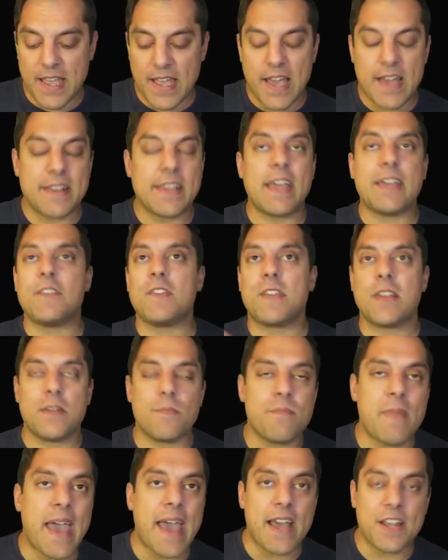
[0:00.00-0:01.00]
And again, you can
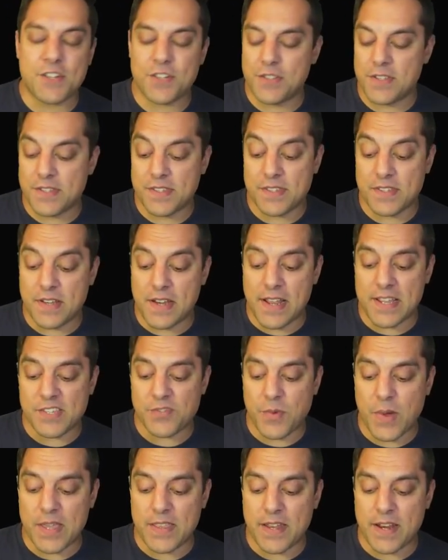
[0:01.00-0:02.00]
imagine this is a nice
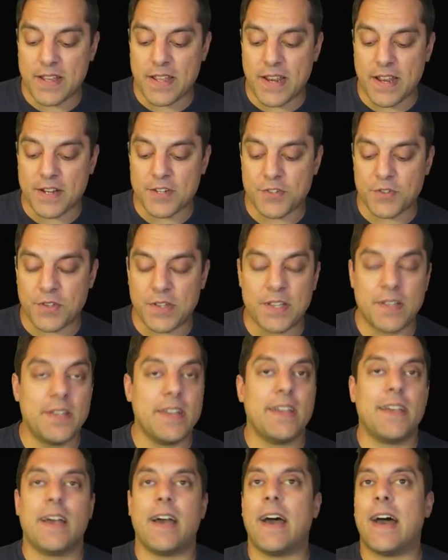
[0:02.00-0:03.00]
way that I can actually
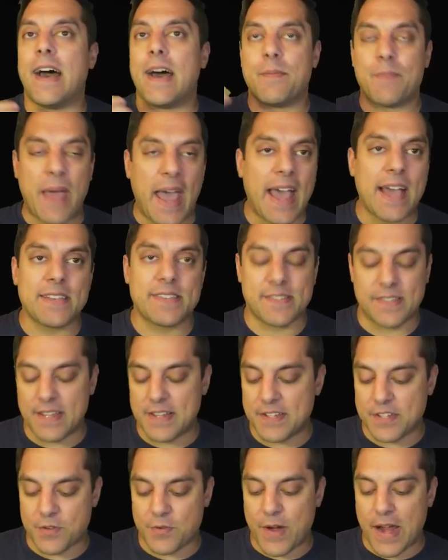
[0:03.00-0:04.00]
uh, pass
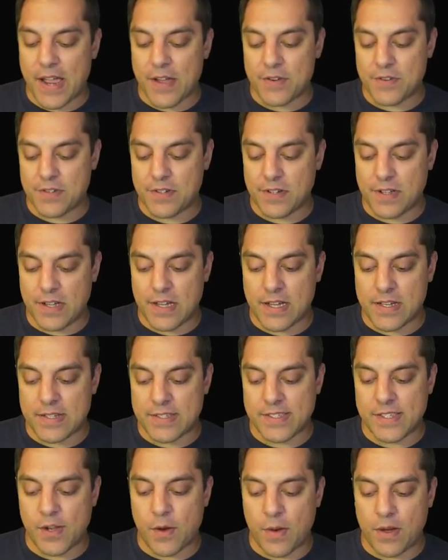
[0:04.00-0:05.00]
things around uh,
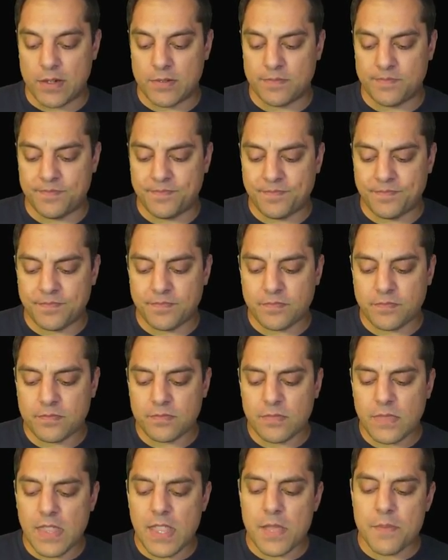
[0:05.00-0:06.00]
and so on.
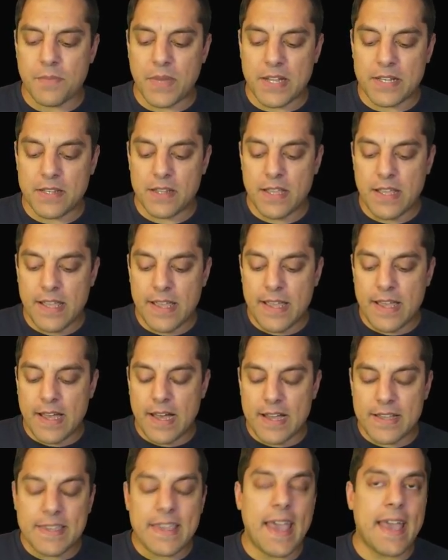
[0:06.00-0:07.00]
But
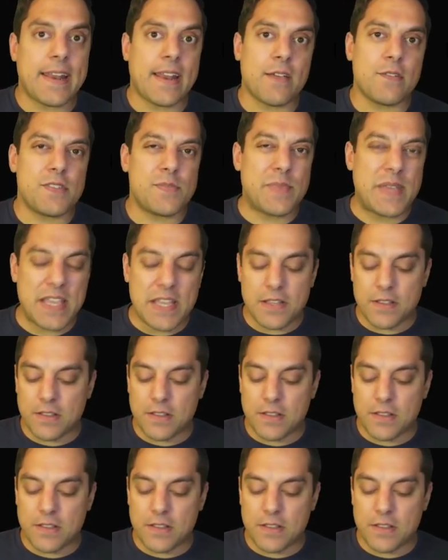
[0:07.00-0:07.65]
again, I was being a